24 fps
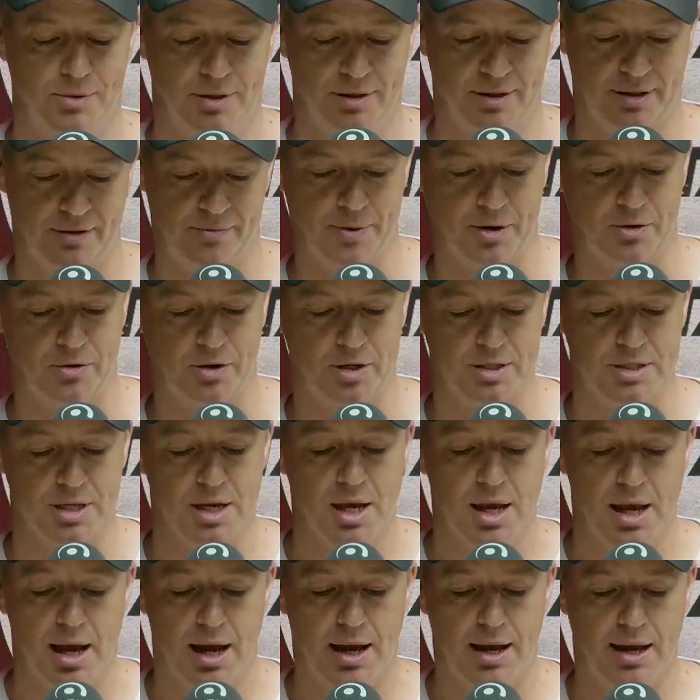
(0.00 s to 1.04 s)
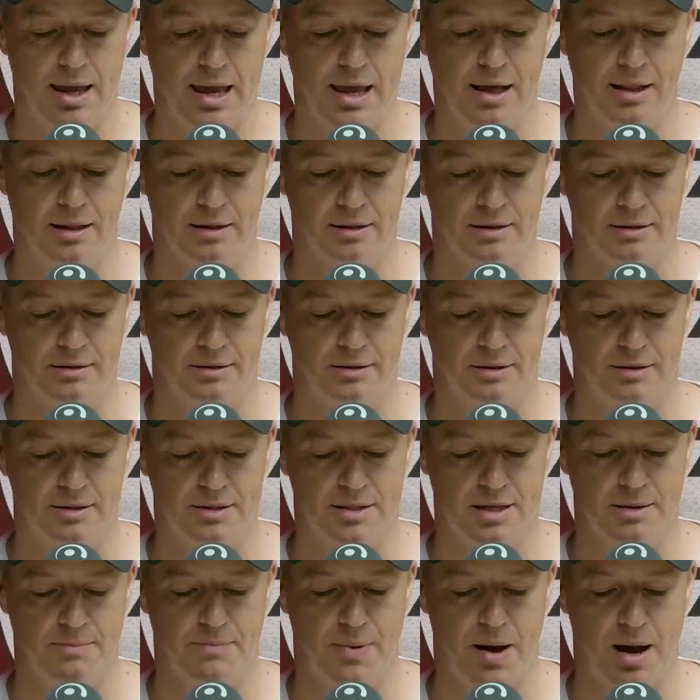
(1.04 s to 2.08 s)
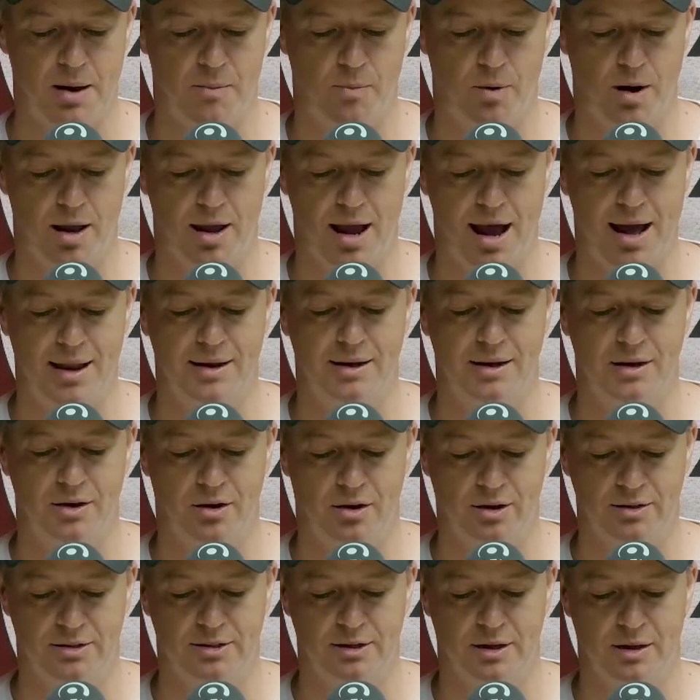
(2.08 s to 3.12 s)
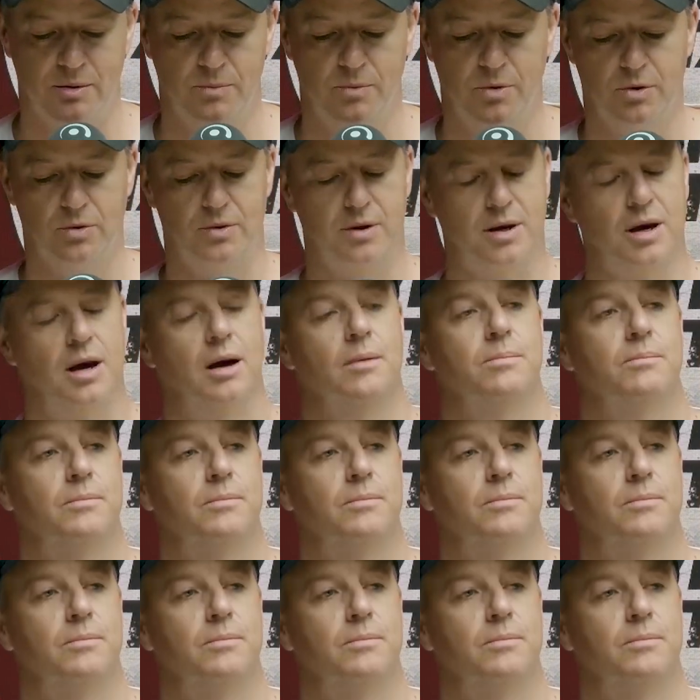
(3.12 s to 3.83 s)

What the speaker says: I wouldn't have left my crease. England, Zimbabwe, under 19 World